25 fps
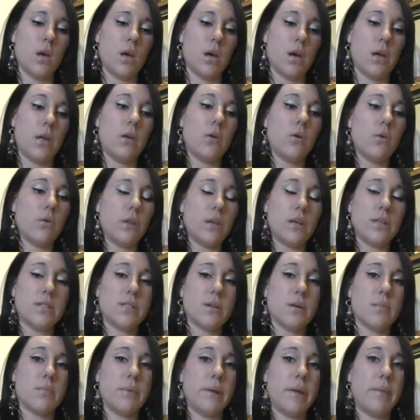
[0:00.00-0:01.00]
know that
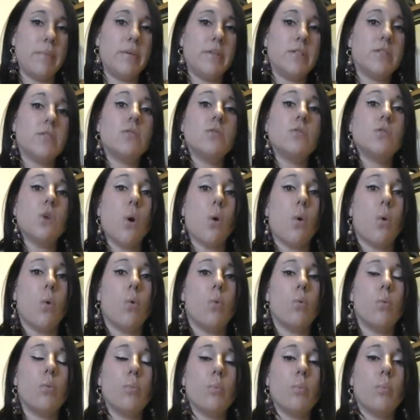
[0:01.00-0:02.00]
some babies
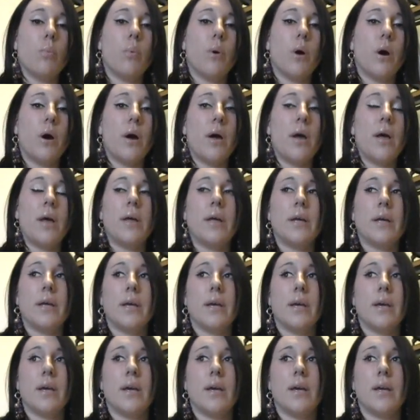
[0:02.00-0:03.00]
don't, but
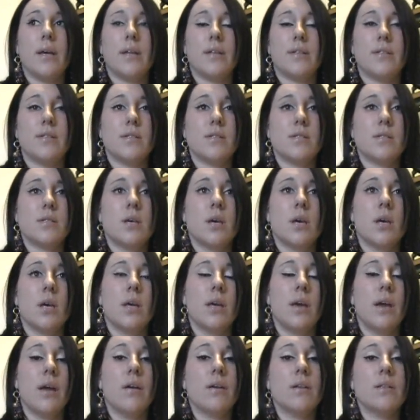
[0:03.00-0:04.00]
it's
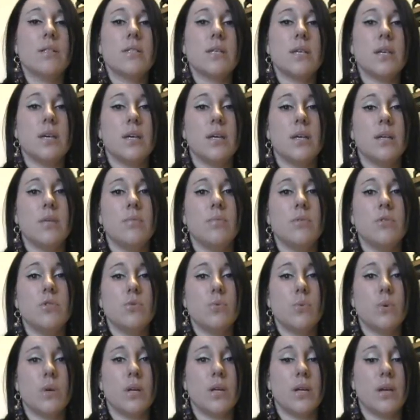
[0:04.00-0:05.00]
guaranteed
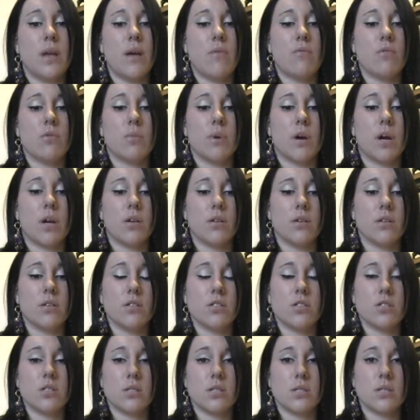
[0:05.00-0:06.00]
between every bottle that
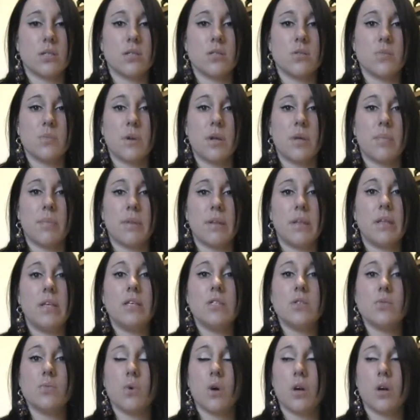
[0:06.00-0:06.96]
she's gonna spit up at least